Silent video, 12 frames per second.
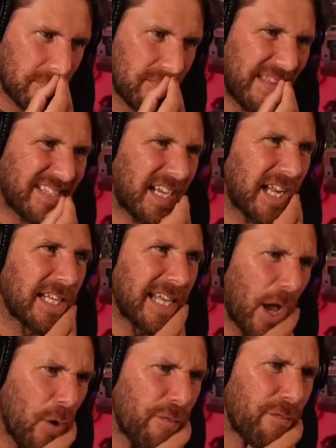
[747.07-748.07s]
it's like a
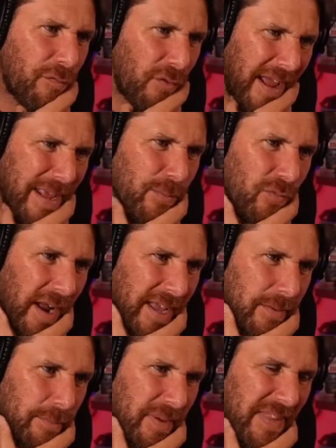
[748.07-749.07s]
low frame yeah. rate,
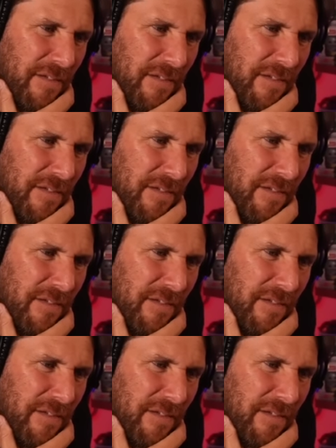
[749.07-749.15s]
but their